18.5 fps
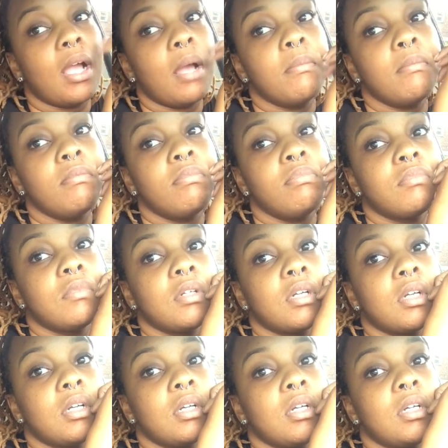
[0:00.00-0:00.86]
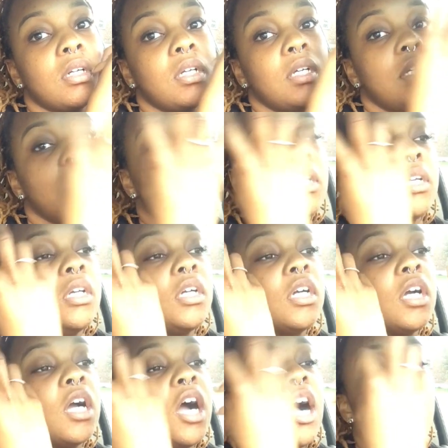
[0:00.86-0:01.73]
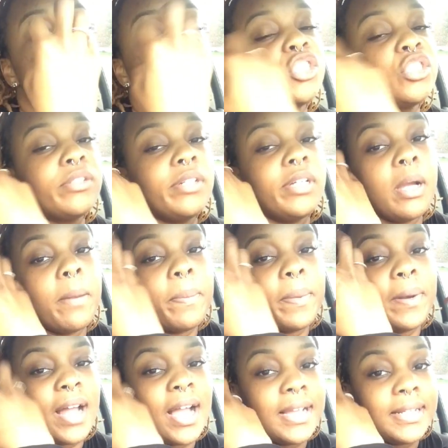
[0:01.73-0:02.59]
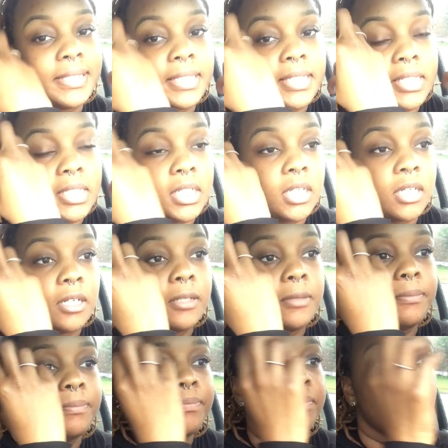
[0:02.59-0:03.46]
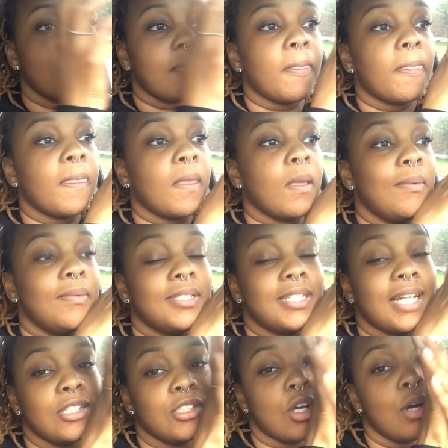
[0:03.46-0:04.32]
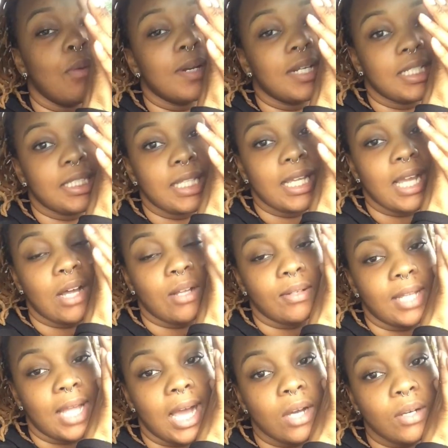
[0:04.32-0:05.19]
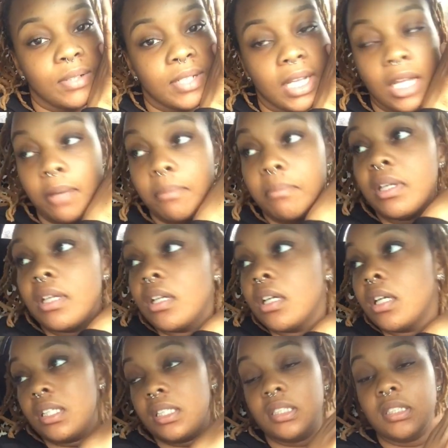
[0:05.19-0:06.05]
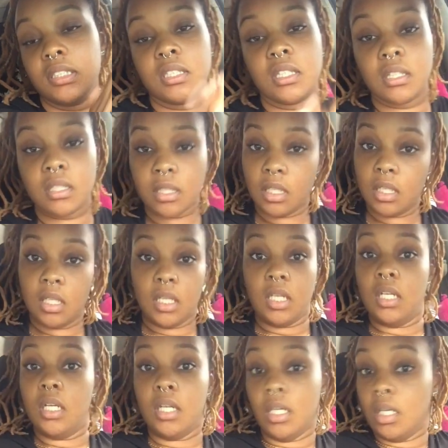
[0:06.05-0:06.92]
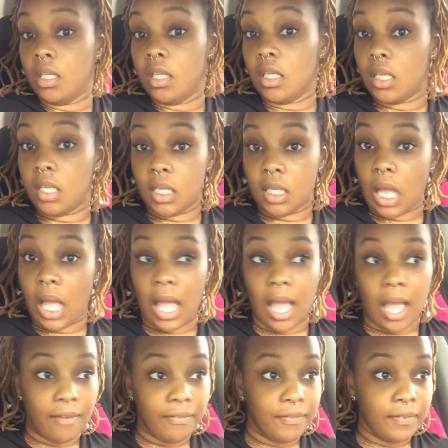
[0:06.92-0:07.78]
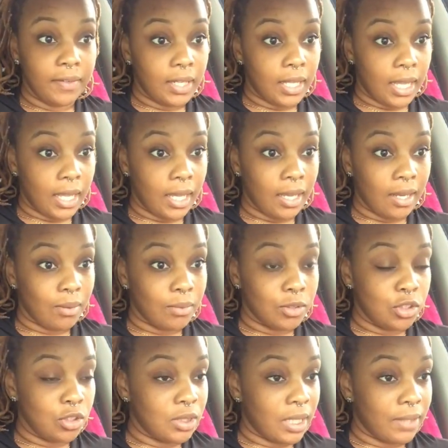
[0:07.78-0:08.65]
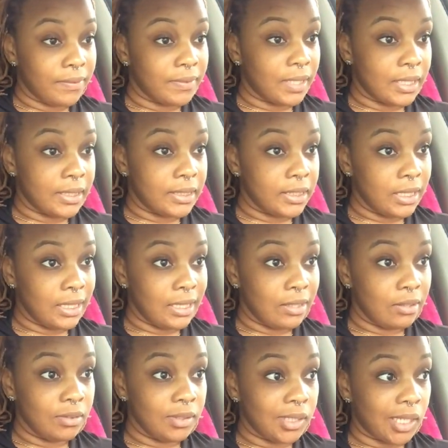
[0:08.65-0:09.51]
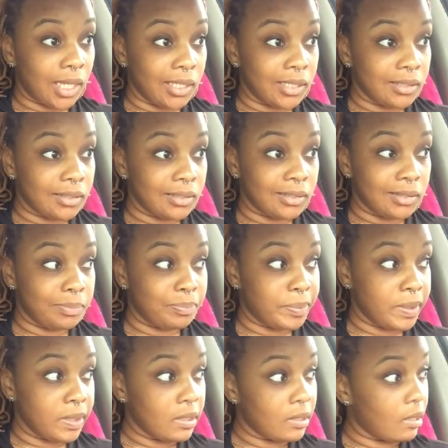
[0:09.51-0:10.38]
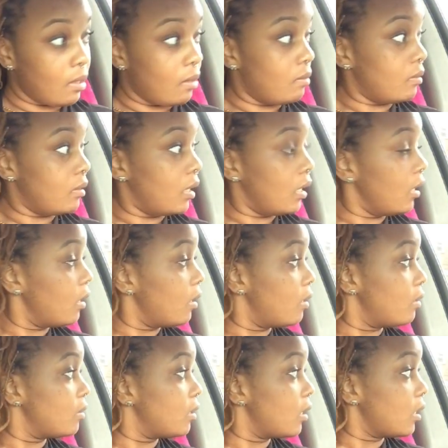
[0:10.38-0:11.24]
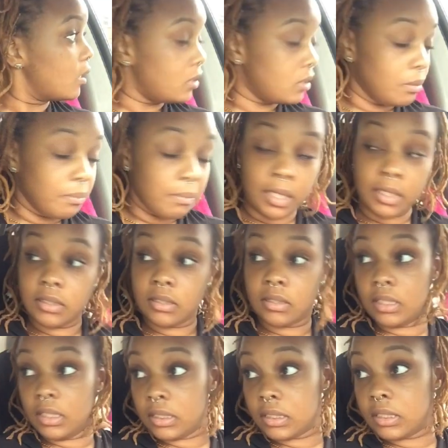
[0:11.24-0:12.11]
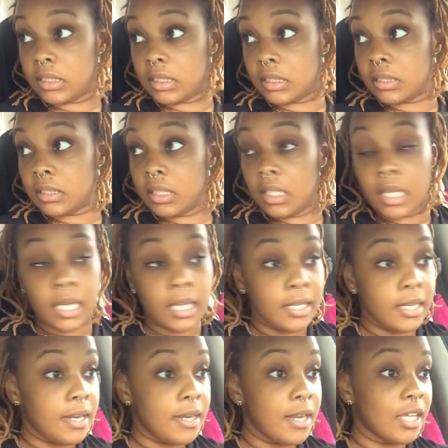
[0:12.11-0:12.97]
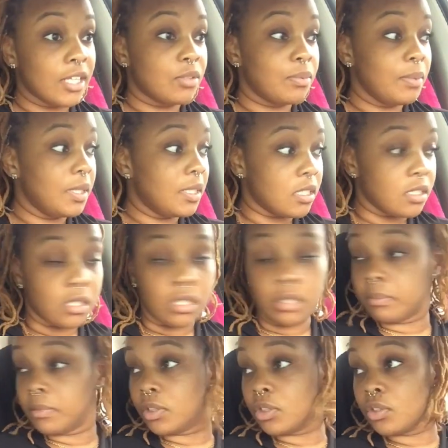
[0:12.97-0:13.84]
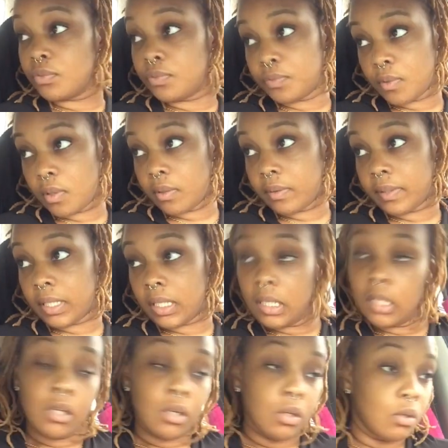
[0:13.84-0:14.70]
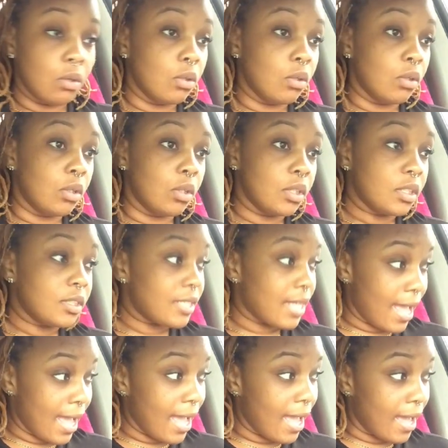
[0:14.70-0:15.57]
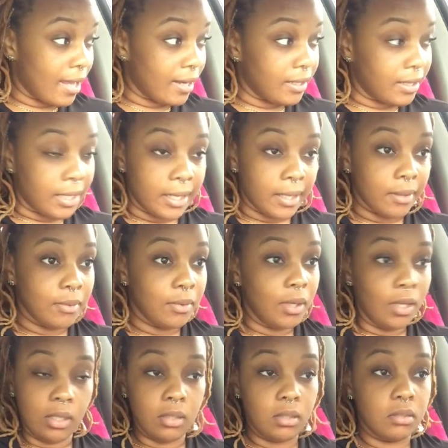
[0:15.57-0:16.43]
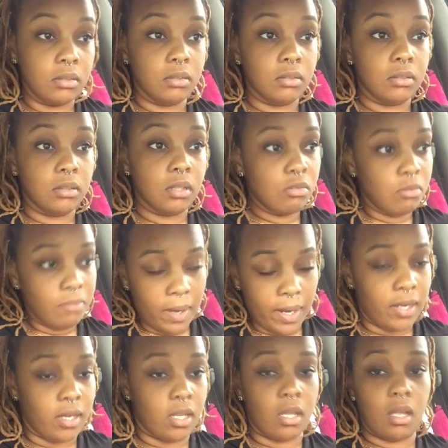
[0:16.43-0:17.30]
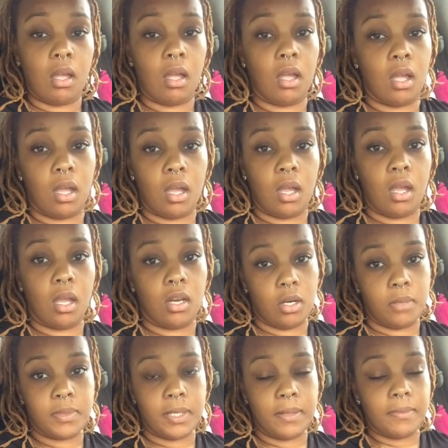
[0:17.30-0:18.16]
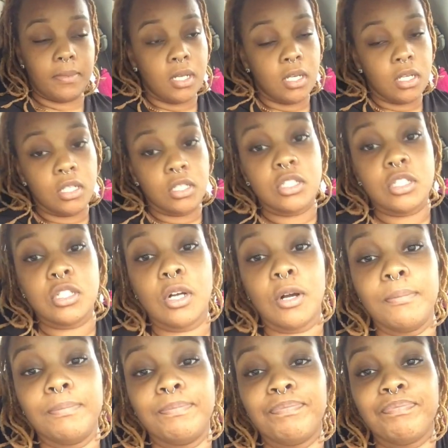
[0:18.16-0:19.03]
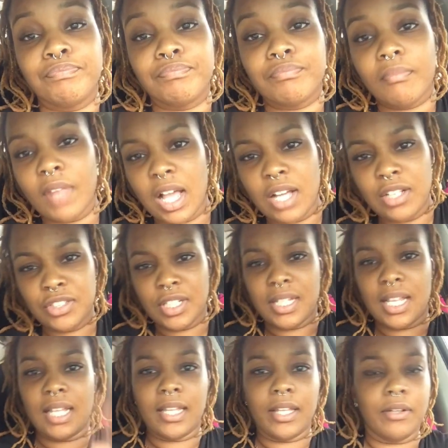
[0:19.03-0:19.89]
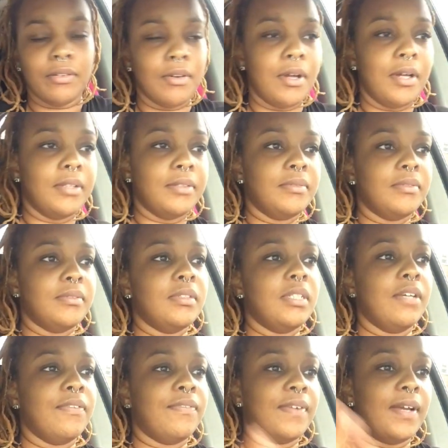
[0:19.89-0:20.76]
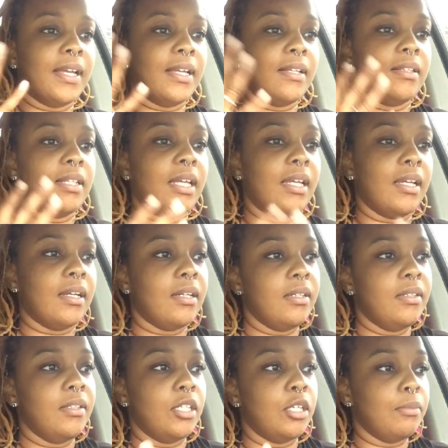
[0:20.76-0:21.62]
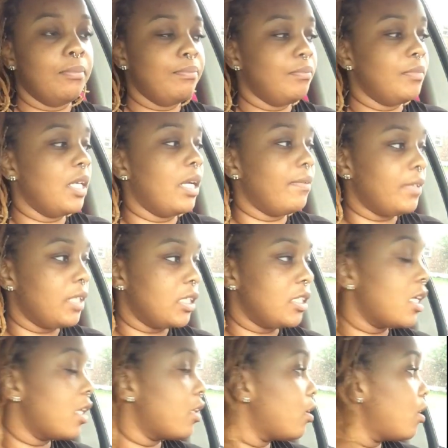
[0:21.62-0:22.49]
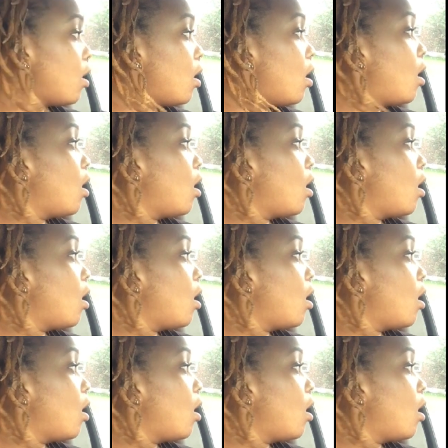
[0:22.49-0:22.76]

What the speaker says: I'm conjuring up an idea, which I don't want to say out loud yet, because I feel like once you have an idea and you like speak it out loud, like somebody's listening, and then next week there's a commercial for it or there's an ad, like what? That was my idea. You know what I'm saying? So I'll share that later on if I like, you know, get everything together.